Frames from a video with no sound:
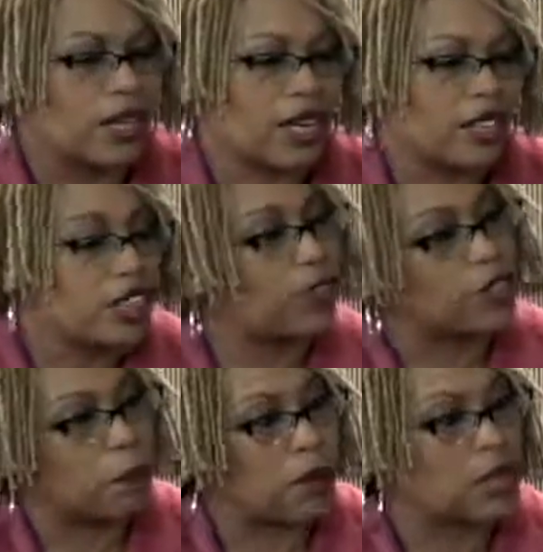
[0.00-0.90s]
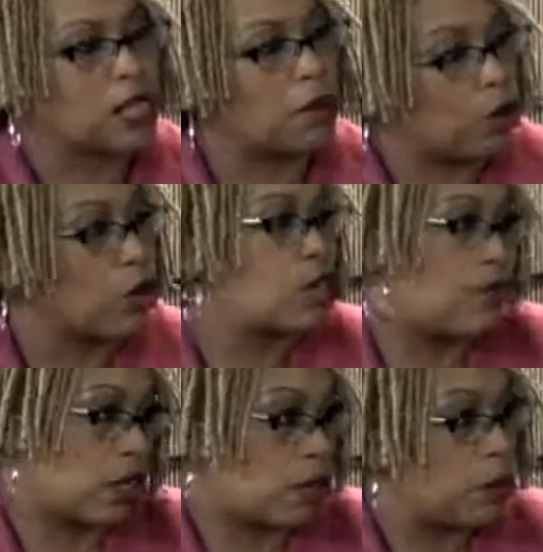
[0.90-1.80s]
not just for your business, but also
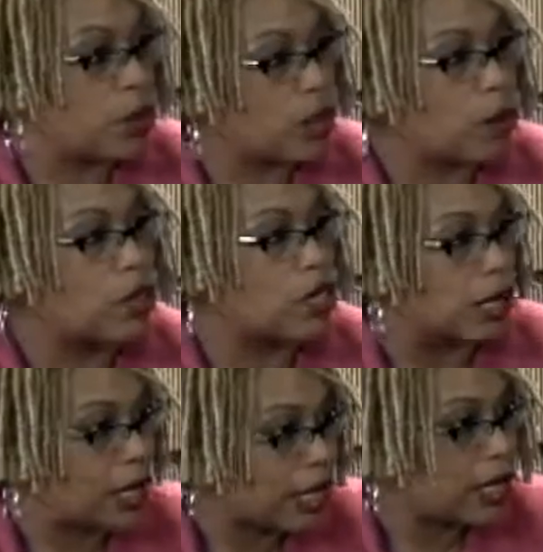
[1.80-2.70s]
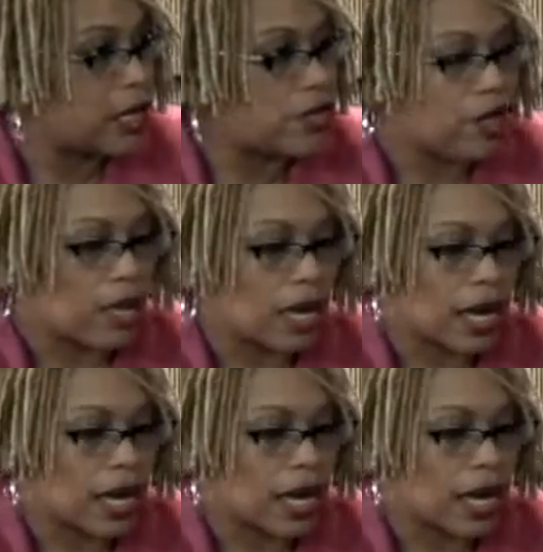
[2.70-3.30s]
for the community with young ladies. Right.